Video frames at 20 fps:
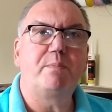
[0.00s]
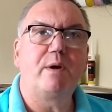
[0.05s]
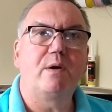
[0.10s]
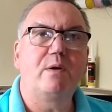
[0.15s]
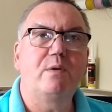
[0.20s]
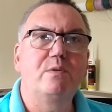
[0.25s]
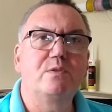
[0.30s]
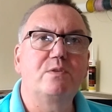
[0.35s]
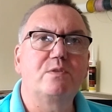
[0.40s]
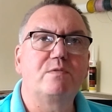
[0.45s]

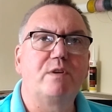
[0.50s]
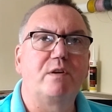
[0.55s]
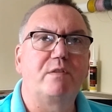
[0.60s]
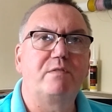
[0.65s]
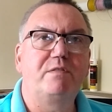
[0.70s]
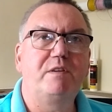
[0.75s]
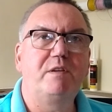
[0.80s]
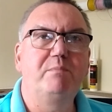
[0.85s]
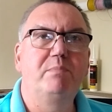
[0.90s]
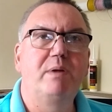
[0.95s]
pounds for
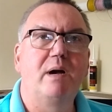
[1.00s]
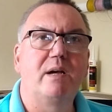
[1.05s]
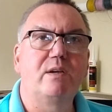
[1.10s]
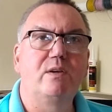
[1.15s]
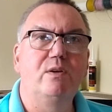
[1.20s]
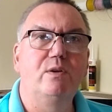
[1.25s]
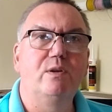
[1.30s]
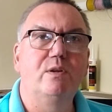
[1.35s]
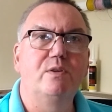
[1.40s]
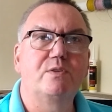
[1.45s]

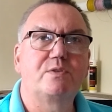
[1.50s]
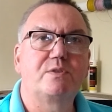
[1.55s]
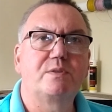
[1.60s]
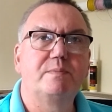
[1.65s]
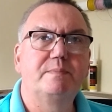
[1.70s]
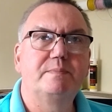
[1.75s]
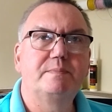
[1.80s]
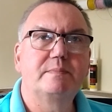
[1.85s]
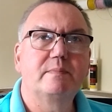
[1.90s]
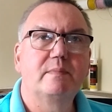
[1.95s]
feedback units.
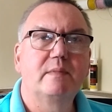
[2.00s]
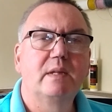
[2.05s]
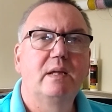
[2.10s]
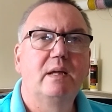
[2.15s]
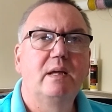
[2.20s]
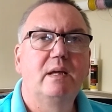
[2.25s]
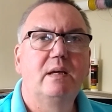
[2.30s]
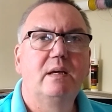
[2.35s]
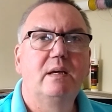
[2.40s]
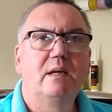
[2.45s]

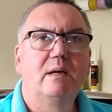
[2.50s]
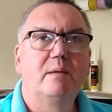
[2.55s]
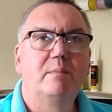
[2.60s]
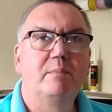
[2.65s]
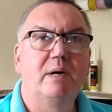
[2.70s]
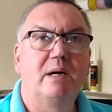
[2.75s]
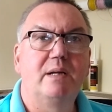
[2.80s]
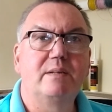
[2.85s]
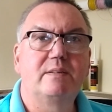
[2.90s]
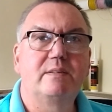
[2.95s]

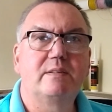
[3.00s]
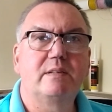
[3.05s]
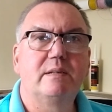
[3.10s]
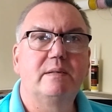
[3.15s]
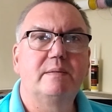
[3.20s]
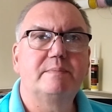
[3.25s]
But